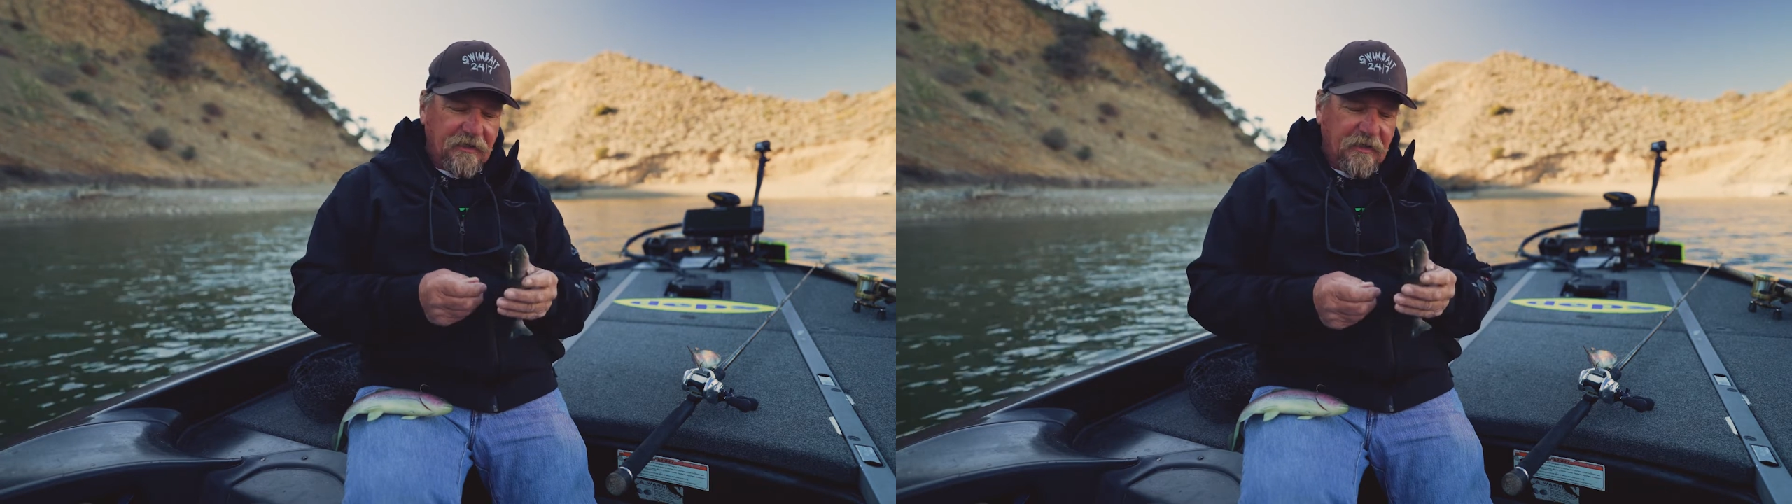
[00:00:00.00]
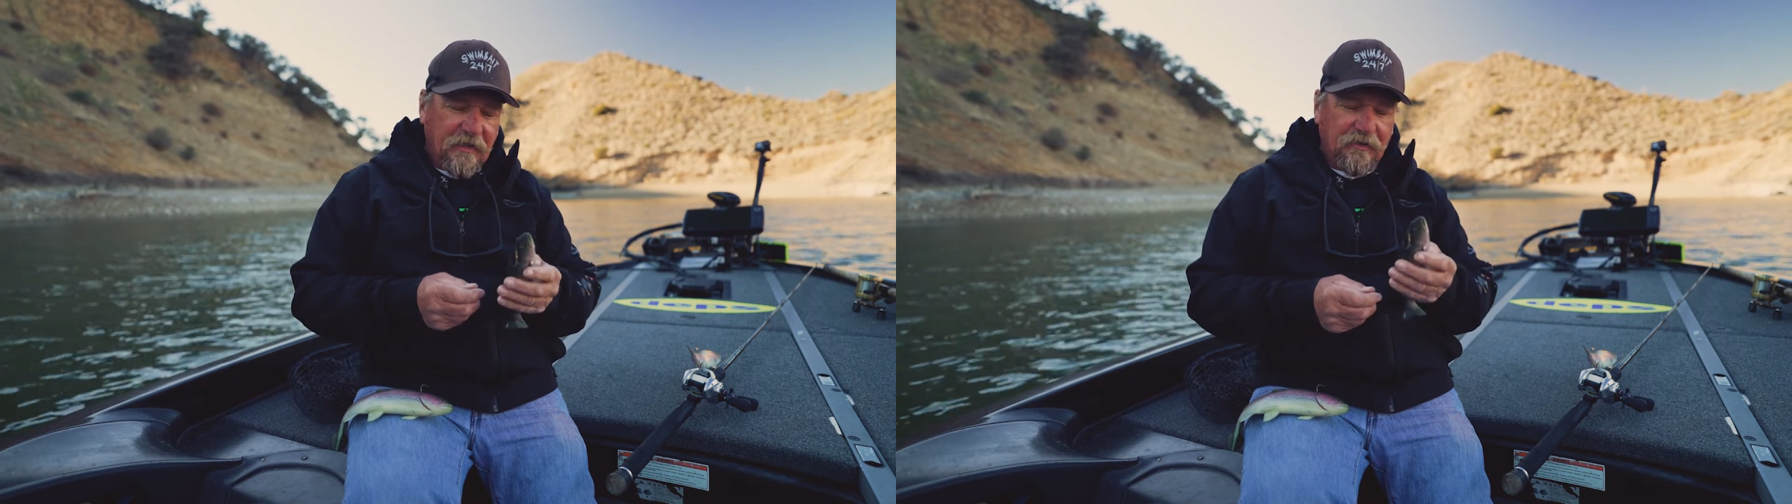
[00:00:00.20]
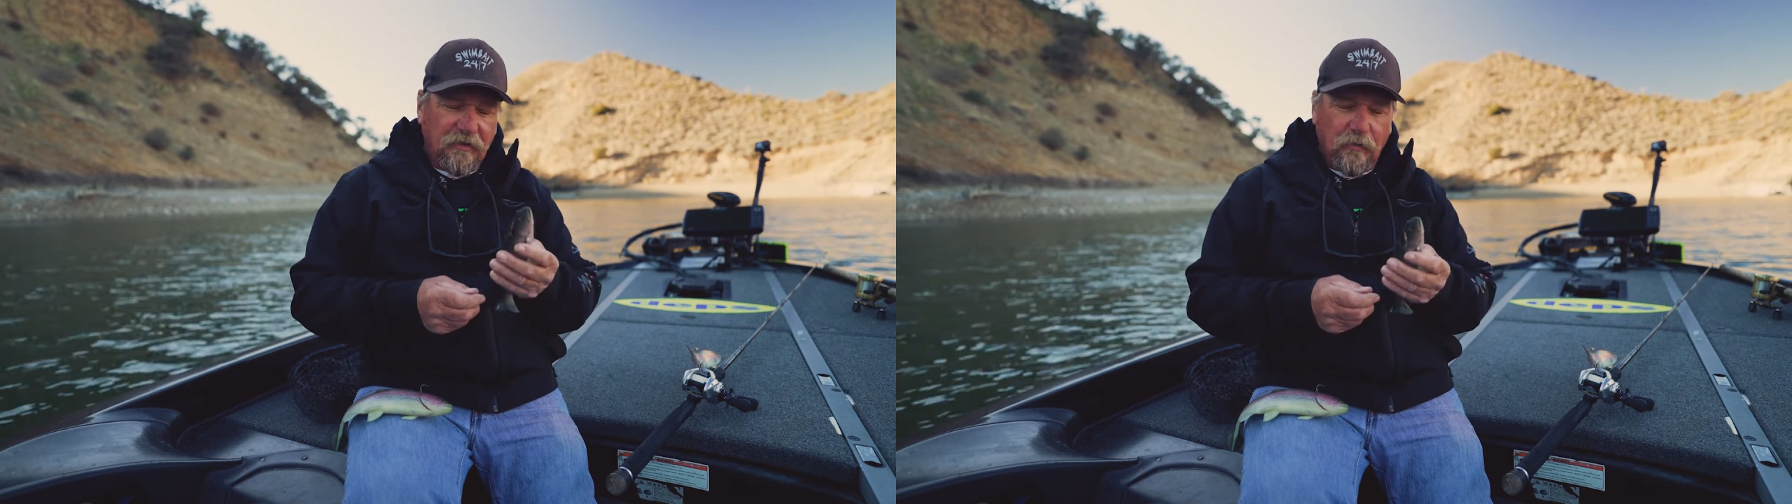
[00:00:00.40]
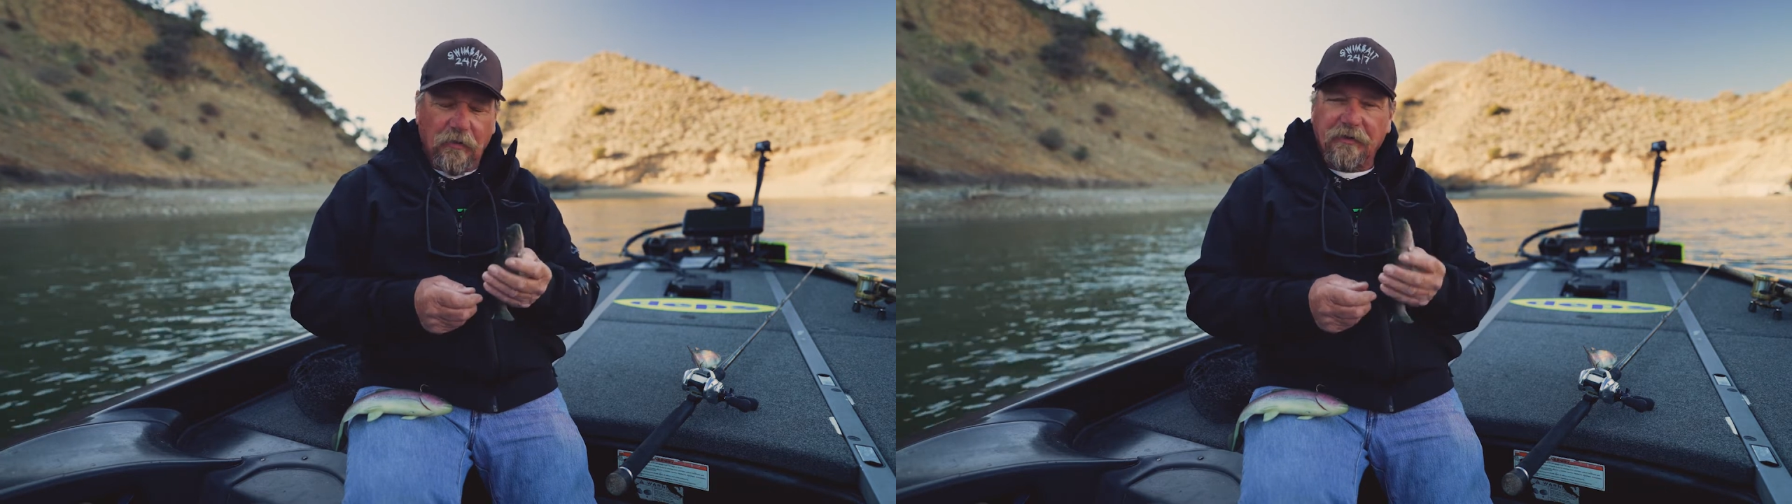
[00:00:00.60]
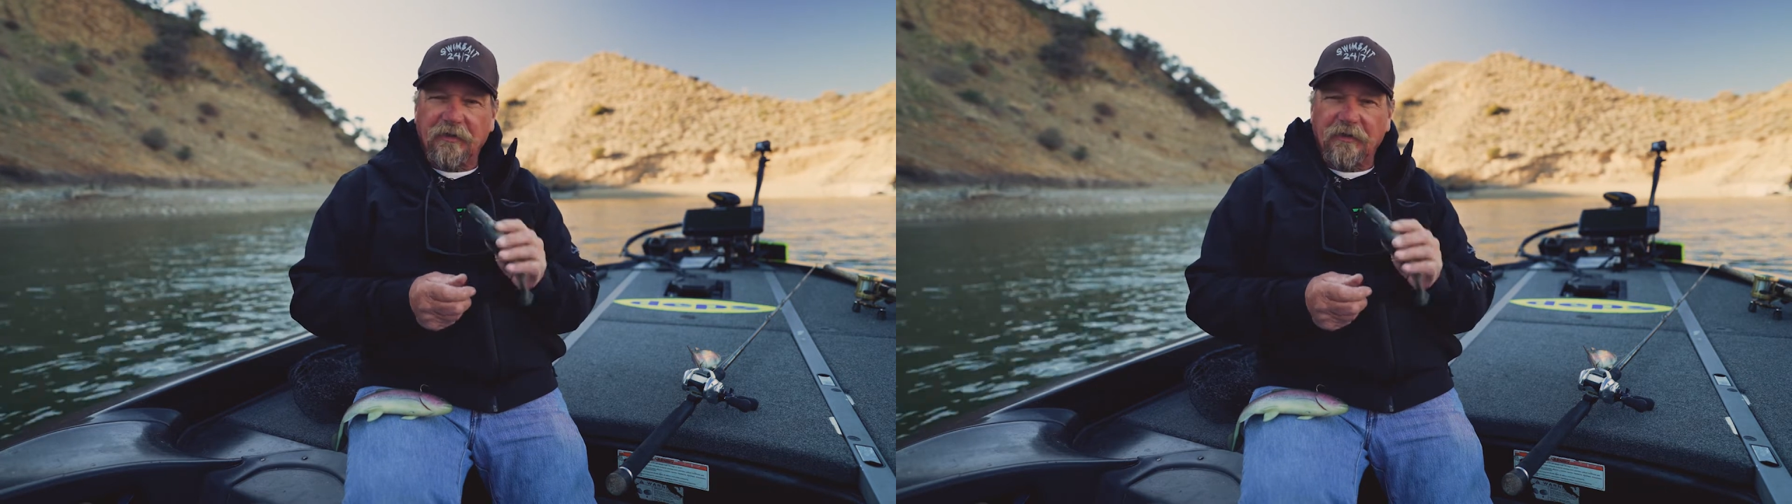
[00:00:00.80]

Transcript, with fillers: that I do with